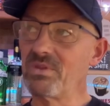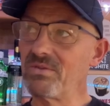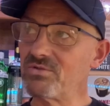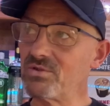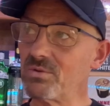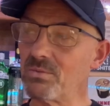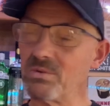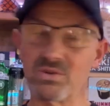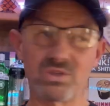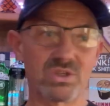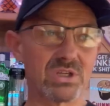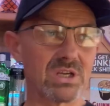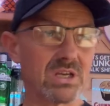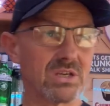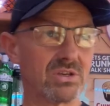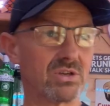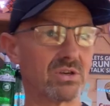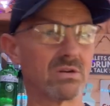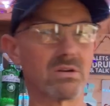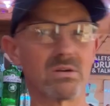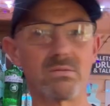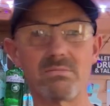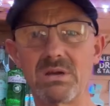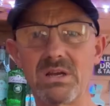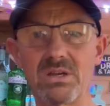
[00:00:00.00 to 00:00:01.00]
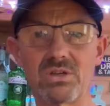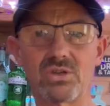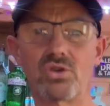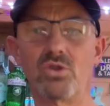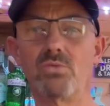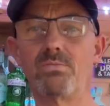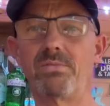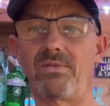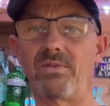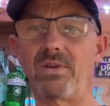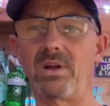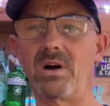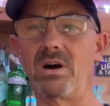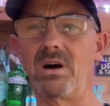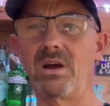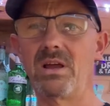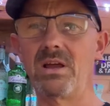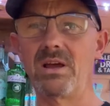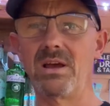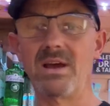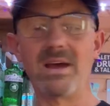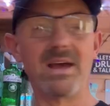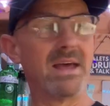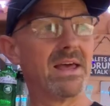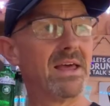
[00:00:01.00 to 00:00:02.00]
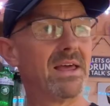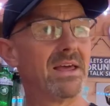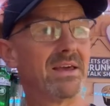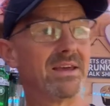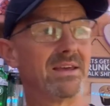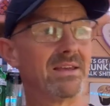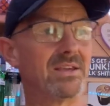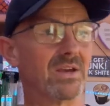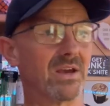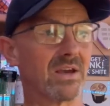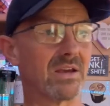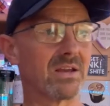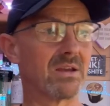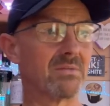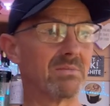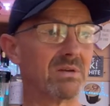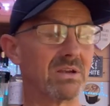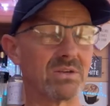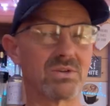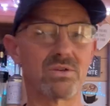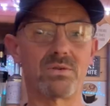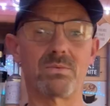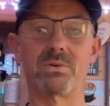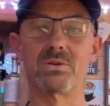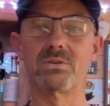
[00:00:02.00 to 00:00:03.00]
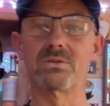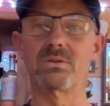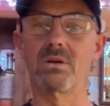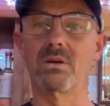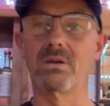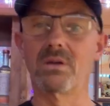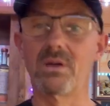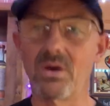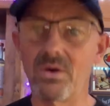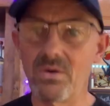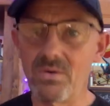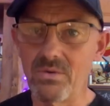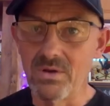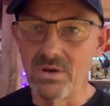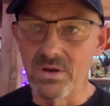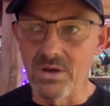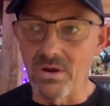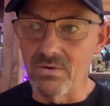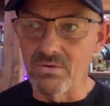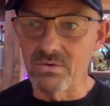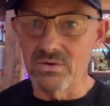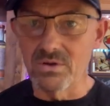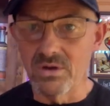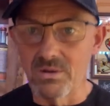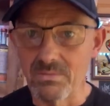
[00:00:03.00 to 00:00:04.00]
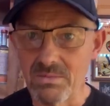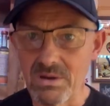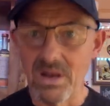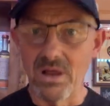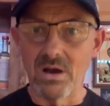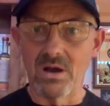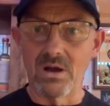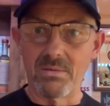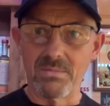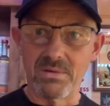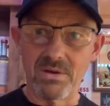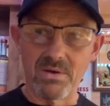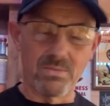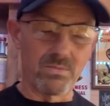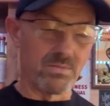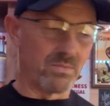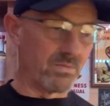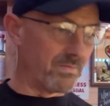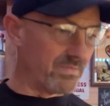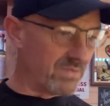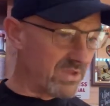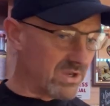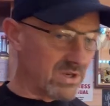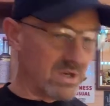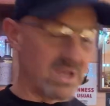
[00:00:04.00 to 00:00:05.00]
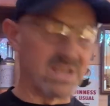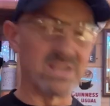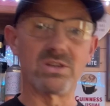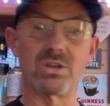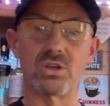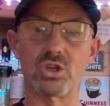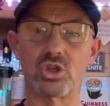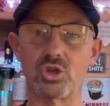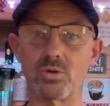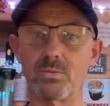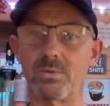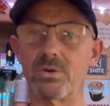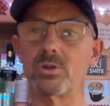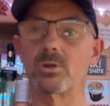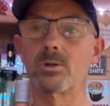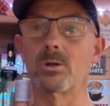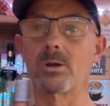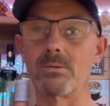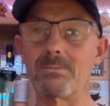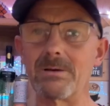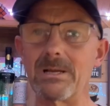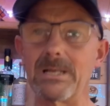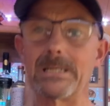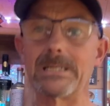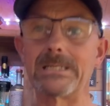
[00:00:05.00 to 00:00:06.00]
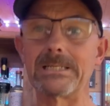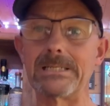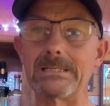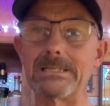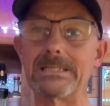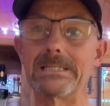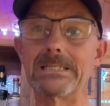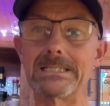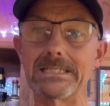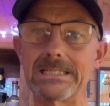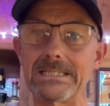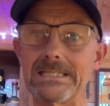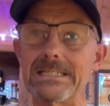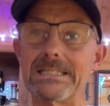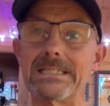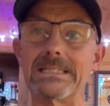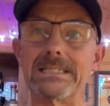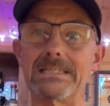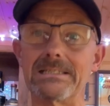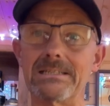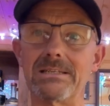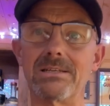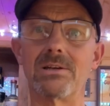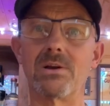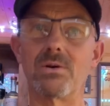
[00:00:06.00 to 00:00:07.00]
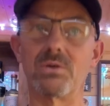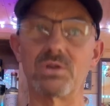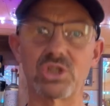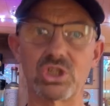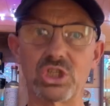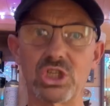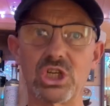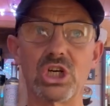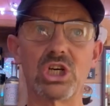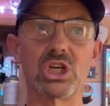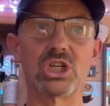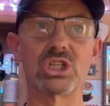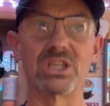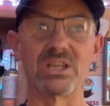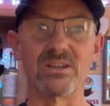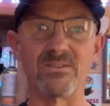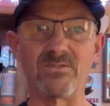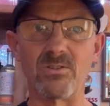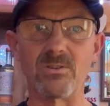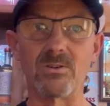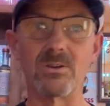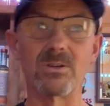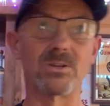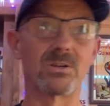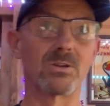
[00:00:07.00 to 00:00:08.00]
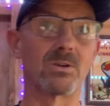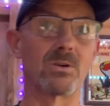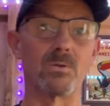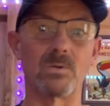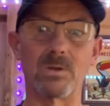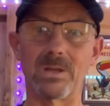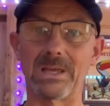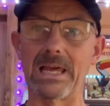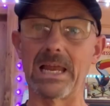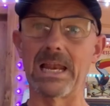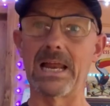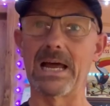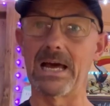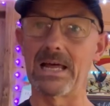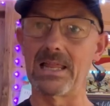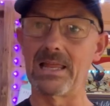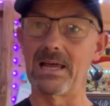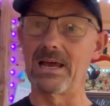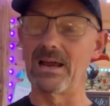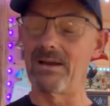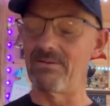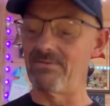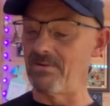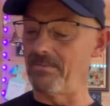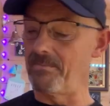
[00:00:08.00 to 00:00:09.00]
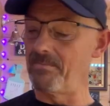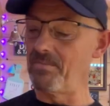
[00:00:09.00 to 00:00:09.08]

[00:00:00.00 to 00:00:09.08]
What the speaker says: If someone said you're going to meet Superfly, you ain't going to meet someone's going to go, you know, someone's going to be like, yeah, you know, assertive and good to get out there.